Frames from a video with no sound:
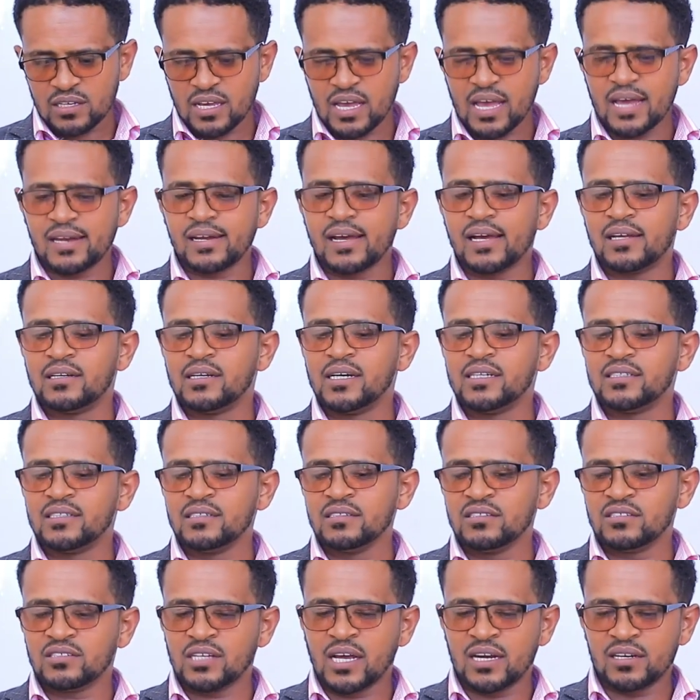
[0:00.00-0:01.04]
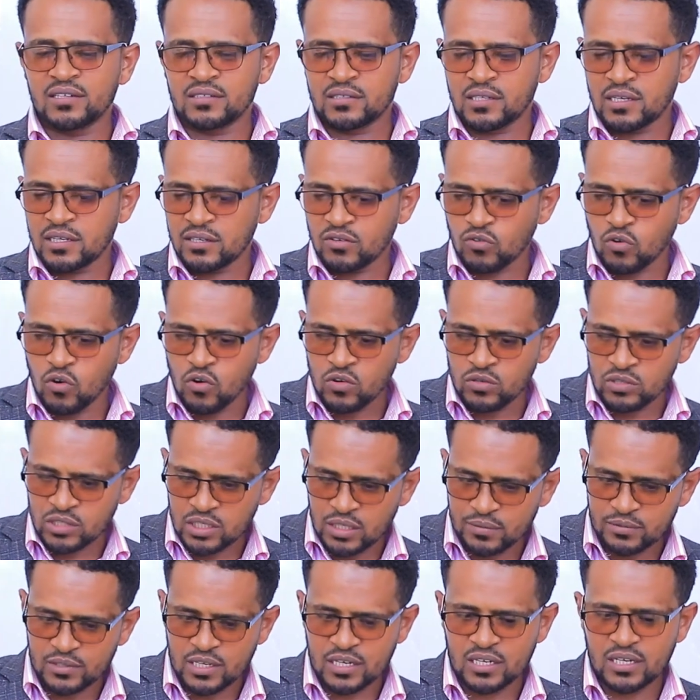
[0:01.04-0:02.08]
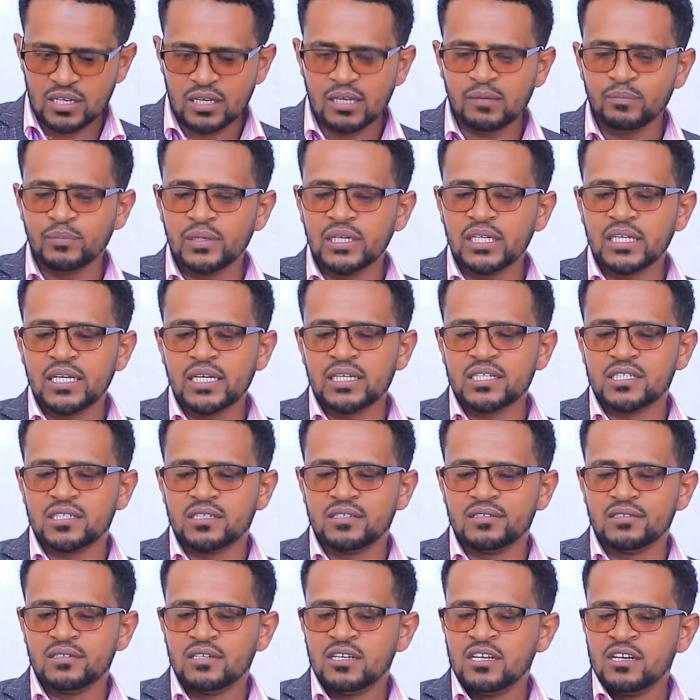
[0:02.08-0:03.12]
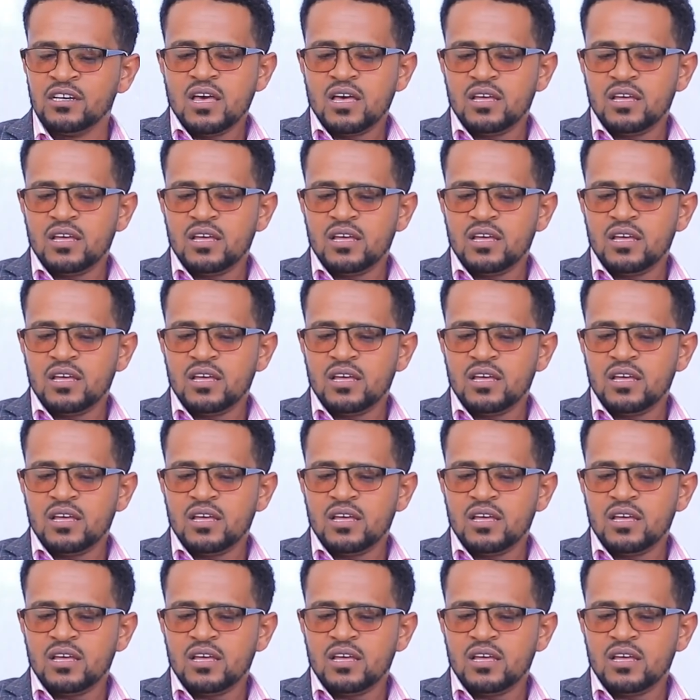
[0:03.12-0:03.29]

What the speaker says: and highlighting its underlying concept and implication.